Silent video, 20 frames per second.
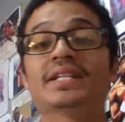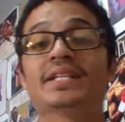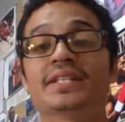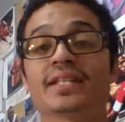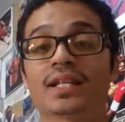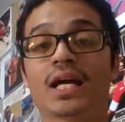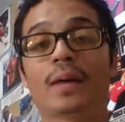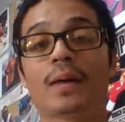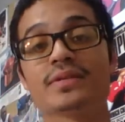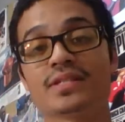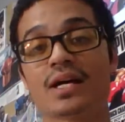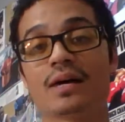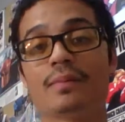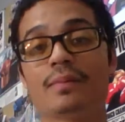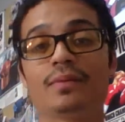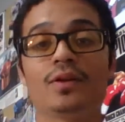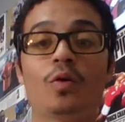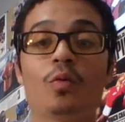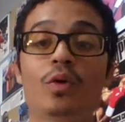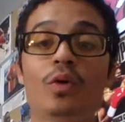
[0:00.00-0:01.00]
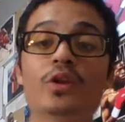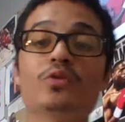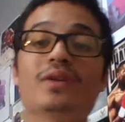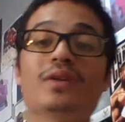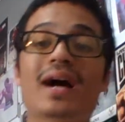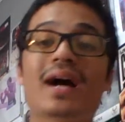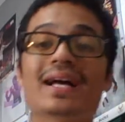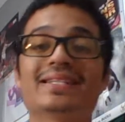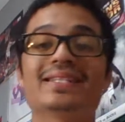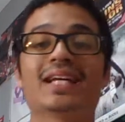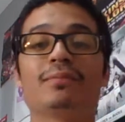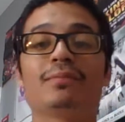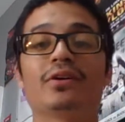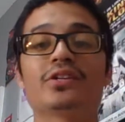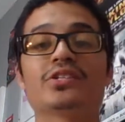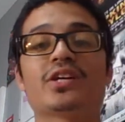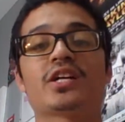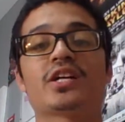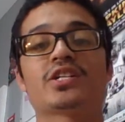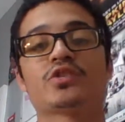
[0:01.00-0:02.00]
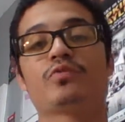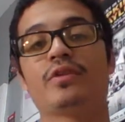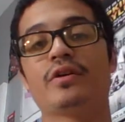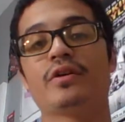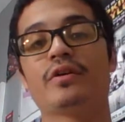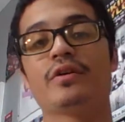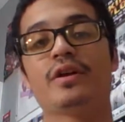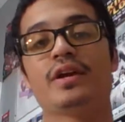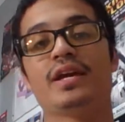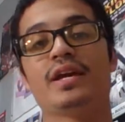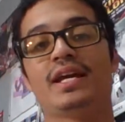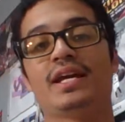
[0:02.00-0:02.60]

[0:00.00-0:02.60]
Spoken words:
think in the comments down below. What do you guys think about Josh Greer?